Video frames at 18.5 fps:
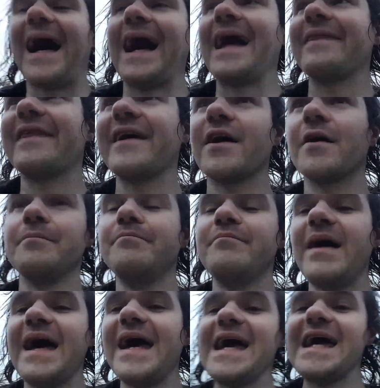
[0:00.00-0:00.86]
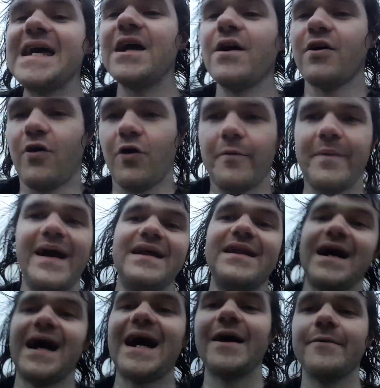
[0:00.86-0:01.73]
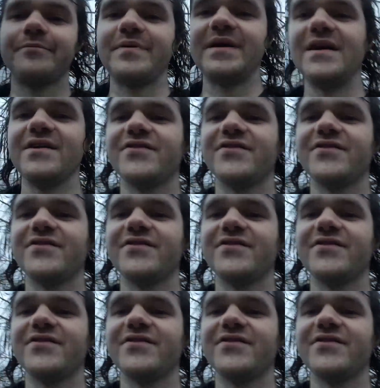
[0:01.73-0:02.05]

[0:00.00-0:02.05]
there may or may not be